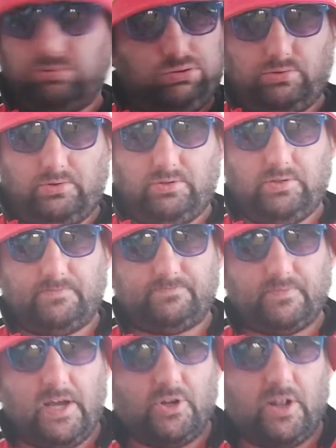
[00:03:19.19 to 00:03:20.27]
oh,
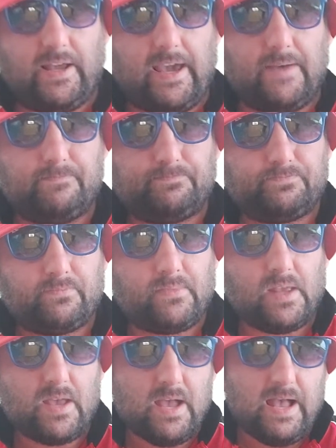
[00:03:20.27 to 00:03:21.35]
I don't like it.
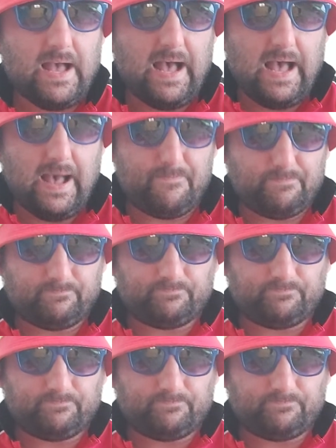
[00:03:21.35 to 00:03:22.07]
Um,